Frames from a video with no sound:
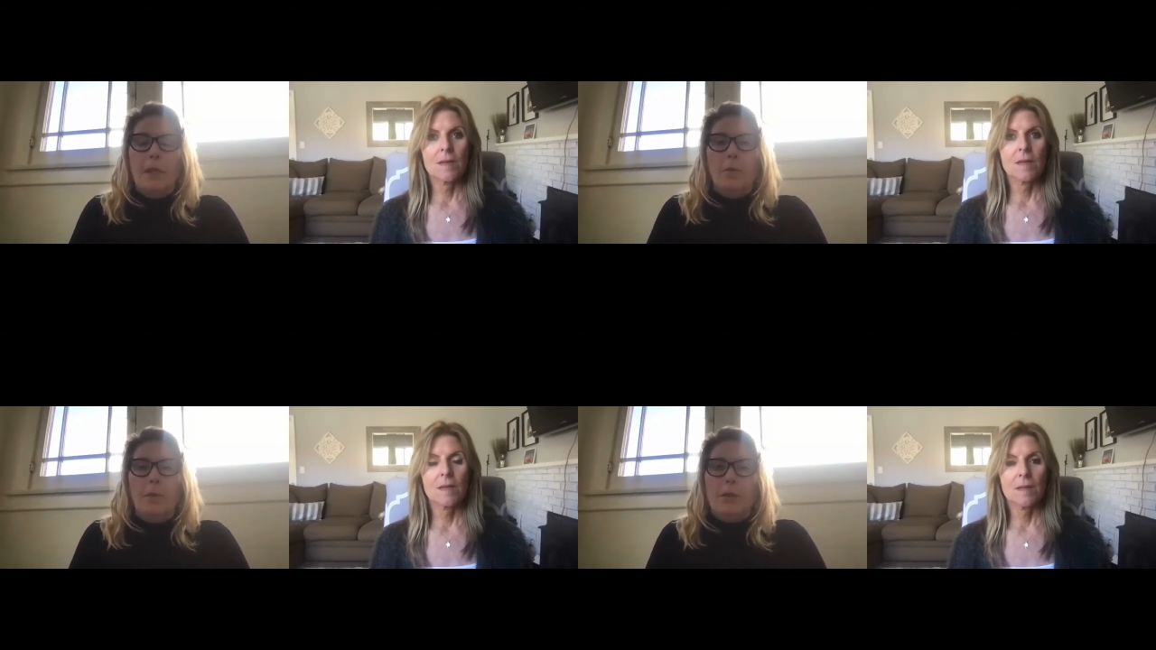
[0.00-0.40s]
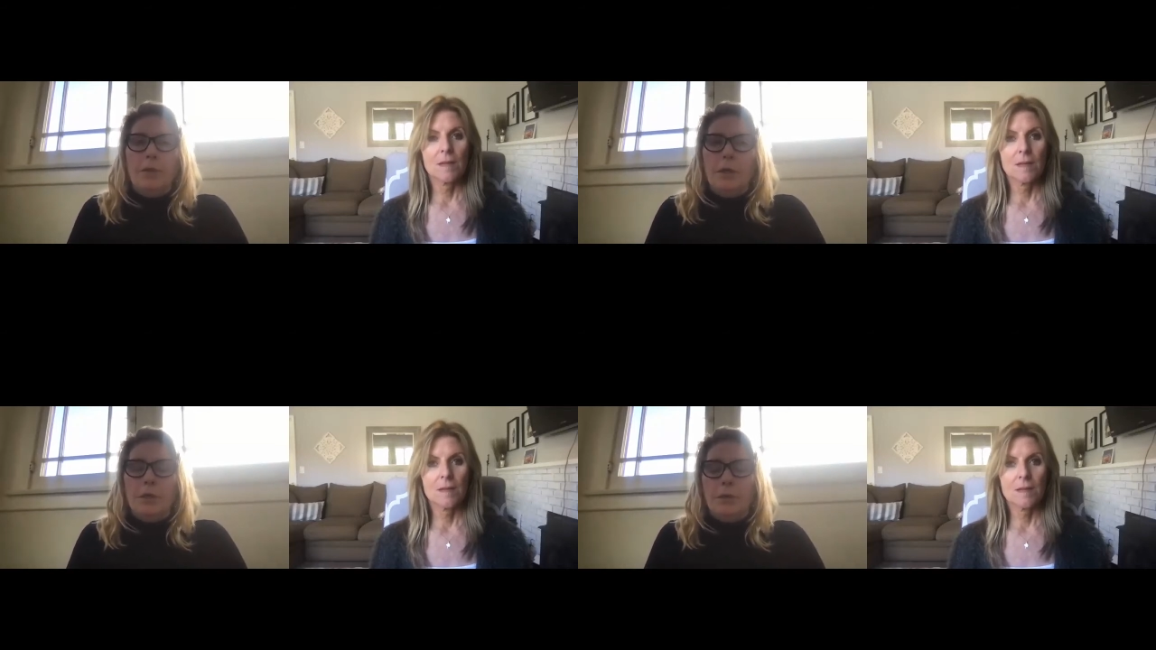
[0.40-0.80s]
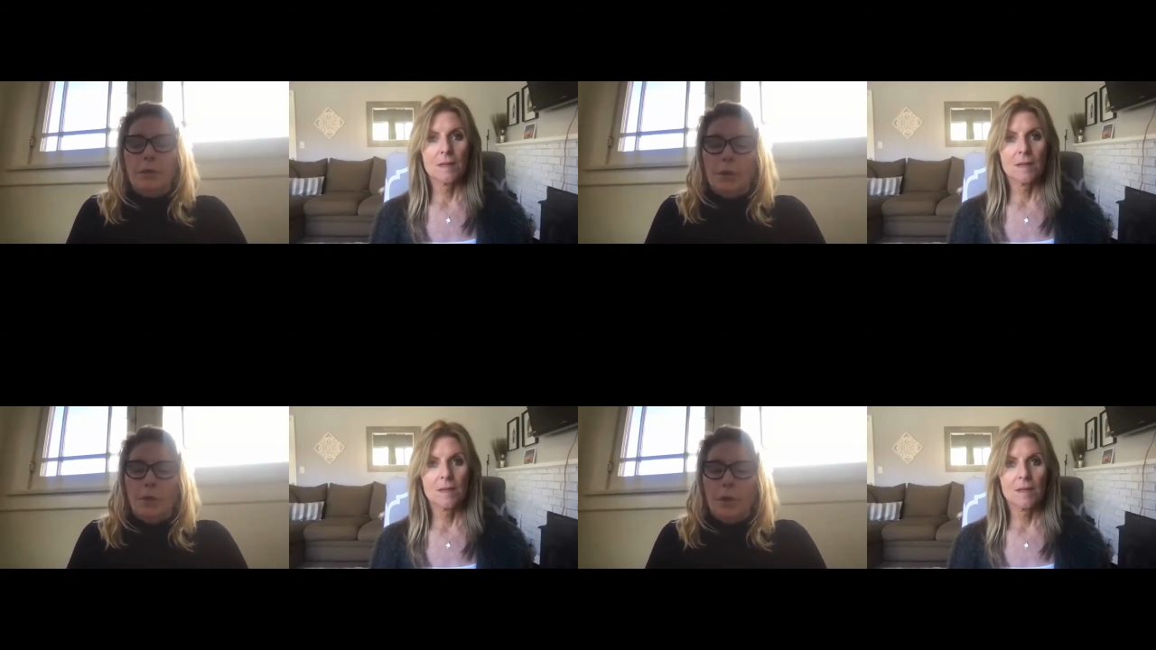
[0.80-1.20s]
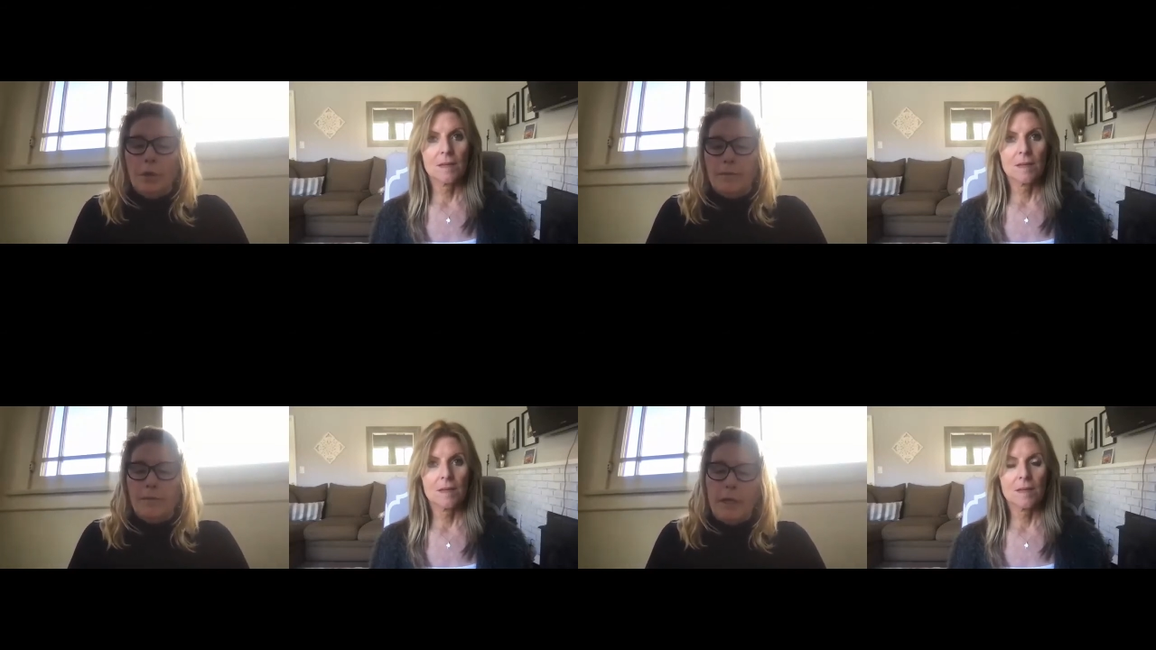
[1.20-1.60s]
Speaker 1: What they're going to do with the
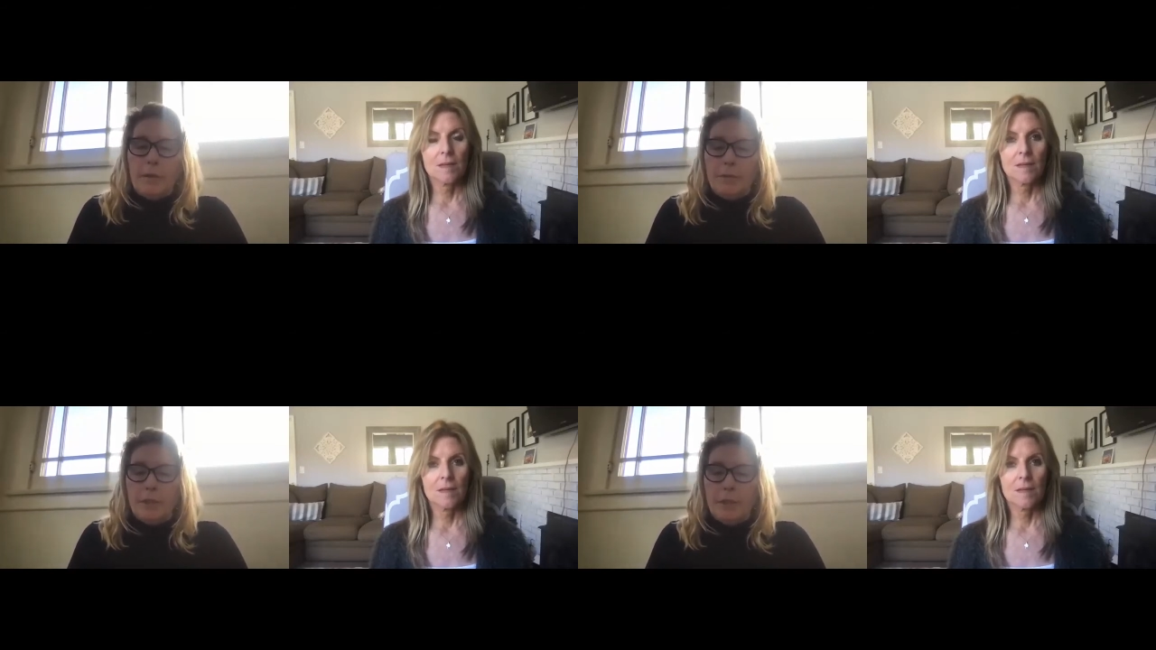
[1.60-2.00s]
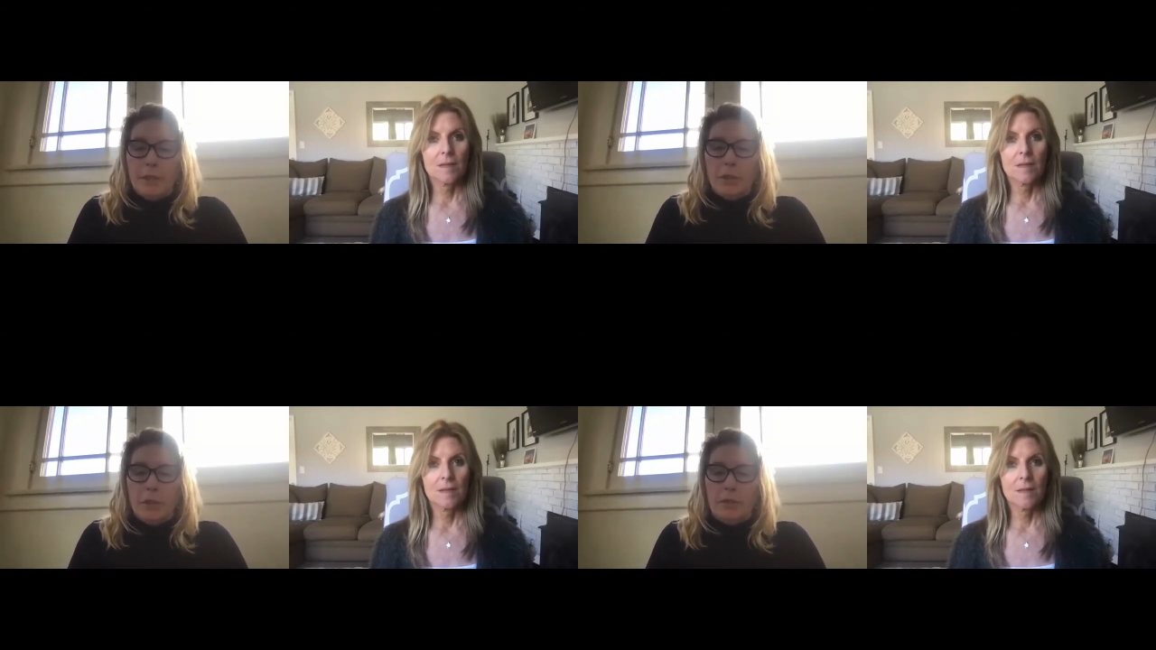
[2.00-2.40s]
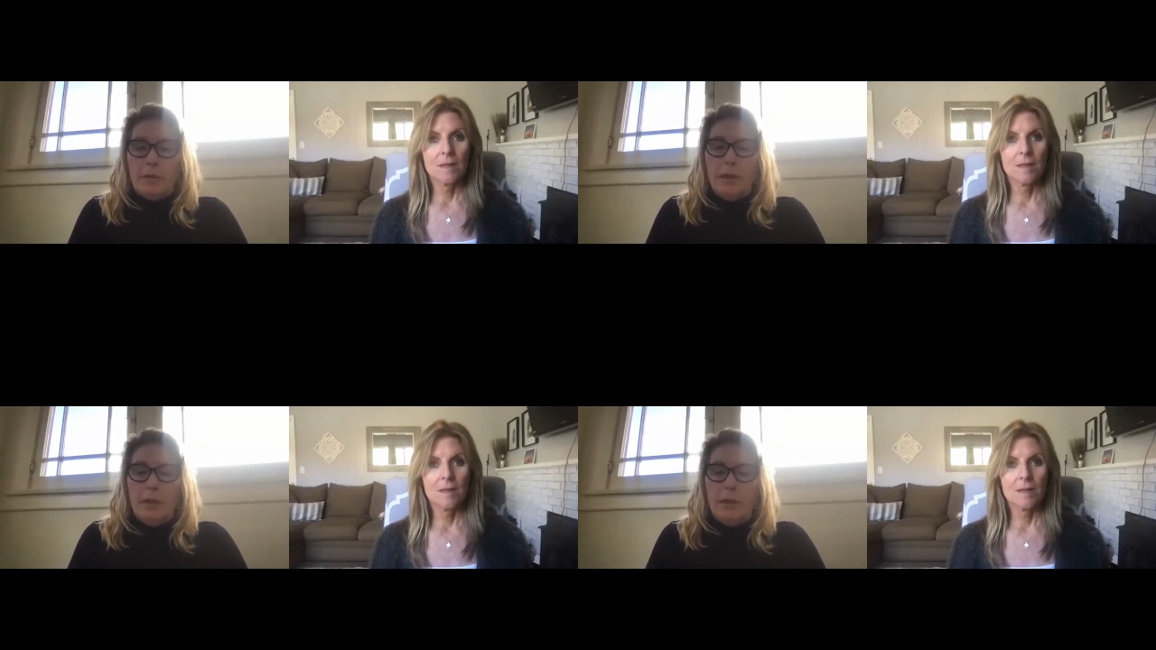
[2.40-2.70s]
court is file a petition